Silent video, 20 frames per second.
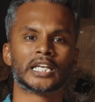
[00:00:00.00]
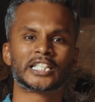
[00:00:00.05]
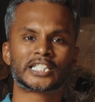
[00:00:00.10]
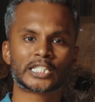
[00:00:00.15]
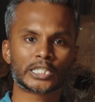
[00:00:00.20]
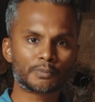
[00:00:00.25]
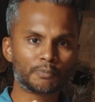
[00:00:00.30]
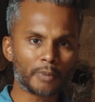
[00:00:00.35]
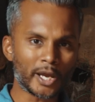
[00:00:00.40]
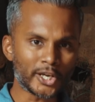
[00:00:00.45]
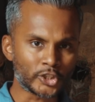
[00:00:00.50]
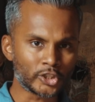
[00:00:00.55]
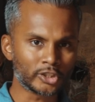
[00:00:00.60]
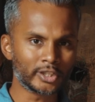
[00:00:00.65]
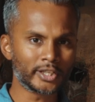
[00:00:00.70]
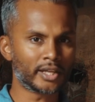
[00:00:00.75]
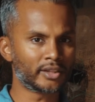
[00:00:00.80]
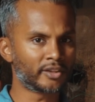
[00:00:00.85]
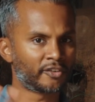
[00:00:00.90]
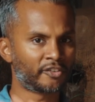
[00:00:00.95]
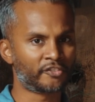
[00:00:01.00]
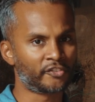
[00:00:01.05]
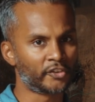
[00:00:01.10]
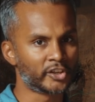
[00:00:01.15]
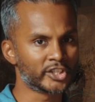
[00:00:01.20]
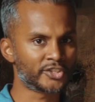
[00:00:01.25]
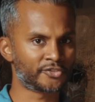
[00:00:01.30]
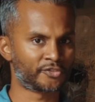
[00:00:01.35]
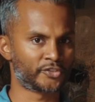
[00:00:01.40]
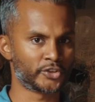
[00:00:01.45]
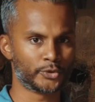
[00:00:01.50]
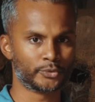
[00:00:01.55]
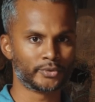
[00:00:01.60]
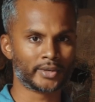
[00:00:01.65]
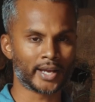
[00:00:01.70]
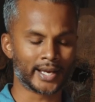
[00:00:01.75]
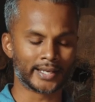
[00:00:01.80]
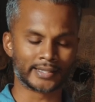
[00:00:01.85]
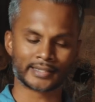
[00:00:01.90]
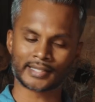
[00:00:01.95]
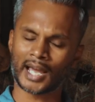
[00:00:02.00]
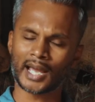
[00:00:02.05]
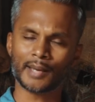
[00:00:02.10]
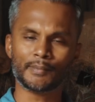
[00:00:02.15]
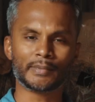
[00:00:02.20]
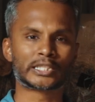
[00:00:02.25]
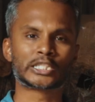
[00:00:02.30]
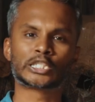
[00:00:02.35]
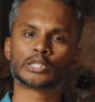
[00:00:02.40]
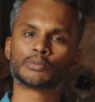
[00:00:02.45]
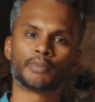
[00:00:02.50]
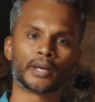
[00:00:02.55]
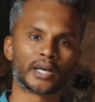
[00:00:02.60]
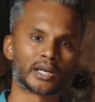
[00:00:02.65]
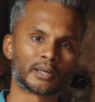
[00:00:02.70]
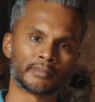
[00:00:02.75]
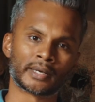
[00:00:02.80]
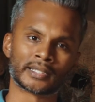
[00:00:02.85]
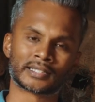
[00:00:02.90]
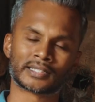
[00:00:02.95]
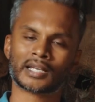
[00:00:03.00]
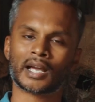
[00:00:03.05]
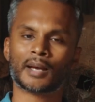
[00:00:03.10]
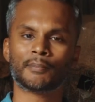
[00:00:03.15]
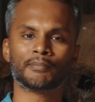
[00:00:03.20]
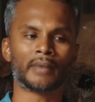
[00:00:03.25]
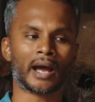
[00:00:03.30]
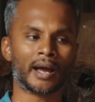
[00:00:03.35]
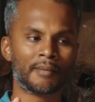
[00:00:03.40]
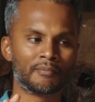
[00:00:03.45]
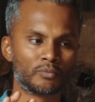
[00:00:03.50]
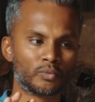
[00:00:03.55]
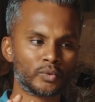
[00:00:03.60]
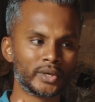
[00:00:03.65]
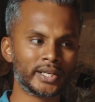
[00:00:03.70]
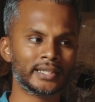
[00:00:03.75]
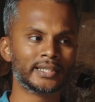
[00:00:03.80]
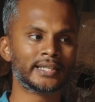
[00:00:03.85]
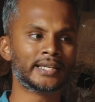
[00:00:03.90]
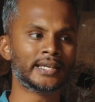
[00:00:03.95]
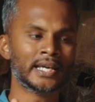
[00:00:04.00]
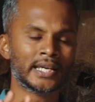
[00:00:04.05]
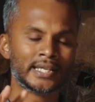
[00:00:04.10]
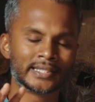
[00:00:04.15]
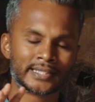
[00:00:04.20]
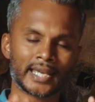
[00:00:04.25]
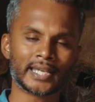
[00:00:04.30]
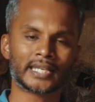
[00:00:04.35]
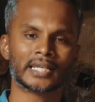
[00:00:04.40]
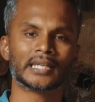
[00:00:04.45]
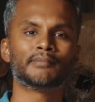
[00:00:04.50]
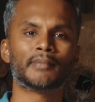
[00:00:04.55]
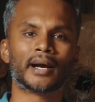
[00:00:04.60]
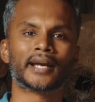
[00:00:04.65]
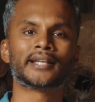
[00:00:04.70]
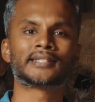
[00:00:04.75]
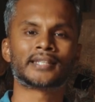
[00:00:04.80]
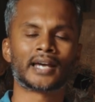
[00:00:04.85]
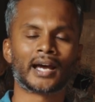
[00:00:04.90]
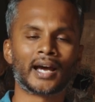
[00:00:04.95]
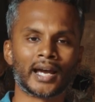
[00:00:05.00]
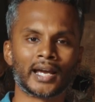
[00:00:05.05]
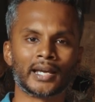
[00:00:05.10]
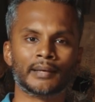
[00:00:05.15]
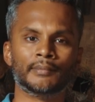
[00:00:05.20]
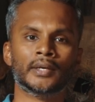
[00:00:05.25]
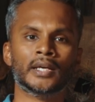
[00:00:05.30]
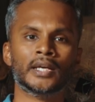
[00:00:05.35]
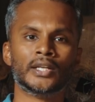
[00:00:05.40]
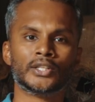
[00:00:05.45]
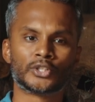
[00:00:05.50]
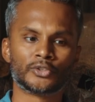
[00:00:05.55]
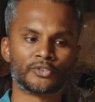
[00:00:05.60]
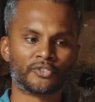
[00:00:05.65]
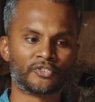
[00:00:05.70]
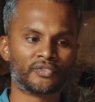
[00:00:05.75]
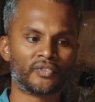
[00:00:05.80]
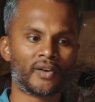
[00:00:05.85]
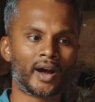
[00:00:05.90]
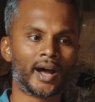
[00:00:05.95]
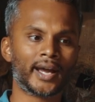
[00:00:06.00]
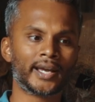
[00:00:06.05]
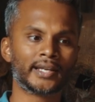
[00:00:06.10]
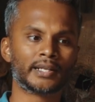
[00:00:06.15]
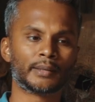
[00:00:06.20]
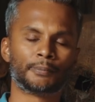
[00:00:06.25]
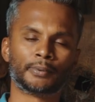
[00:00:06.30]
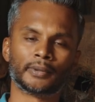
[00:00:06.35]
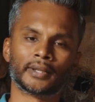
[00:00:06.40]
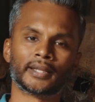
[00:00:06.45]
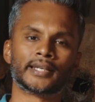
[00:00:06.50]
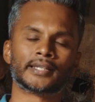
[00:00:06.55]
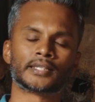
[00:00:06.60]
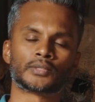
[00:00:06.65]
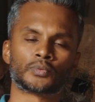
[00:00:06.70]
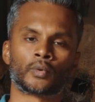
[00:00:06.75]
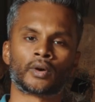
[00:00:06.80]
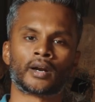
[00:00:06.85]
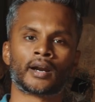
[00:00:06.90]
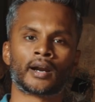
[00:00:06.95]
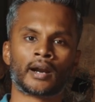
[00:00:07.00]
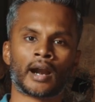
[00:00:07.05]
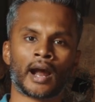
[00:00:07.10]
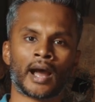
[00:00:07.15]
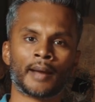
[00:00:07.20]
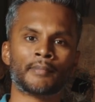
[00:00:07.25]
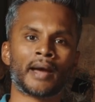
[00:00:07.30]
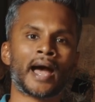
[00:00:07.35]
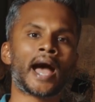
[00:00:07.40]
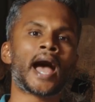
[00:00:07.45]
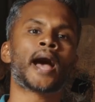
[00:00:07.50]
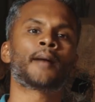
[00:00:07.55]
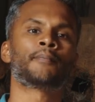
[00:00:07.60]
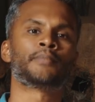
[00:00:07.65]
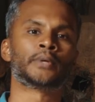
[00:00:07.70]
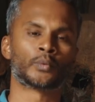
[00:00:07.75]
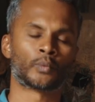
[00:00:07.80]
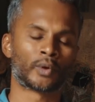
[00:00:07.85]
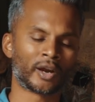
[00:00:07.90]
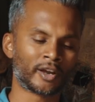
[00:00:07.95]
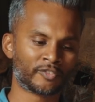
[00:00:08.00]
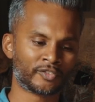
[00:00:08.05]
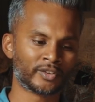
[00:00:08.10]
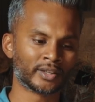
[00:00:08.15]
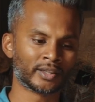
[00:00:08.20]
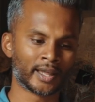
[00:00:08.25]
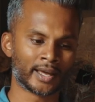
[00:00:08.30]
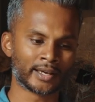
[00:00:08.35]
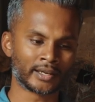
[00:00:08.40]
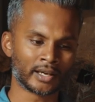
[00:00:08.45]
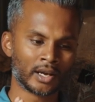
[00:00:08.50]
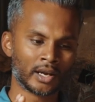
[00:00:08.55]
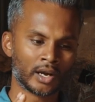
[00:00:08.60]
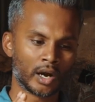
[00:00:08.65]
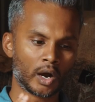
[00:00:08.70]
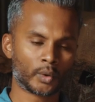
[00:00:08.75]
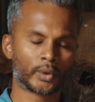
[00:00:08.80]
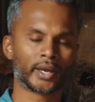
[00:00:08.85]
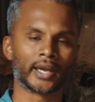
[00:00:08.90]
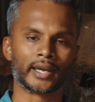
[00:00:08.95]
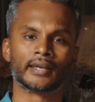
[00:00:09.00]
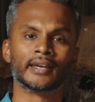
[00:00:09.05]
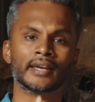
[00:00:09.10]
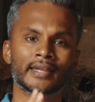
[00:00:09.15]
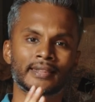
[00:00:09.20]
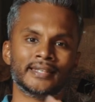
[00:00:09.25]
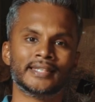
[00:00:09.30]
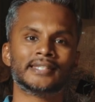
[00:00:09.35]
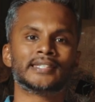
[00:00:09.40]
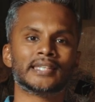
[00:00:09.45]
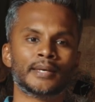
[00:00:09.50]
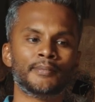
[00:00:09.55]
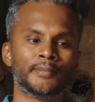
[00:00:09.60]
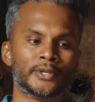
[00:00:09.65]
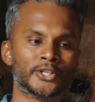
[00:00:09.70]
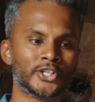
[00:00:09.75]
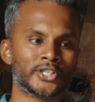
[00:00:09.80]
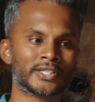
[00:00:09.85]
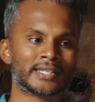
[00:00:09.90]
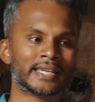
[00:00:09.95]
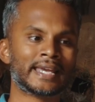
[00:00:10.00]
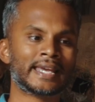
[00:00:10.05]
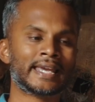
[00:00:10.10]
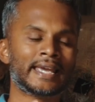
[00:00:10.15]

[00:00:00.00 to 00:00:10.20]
Especially on the first few nights, I'm experimenting. I'm, I'm really taking my time to find a place where I'm happy, where I feel like, okay, these images,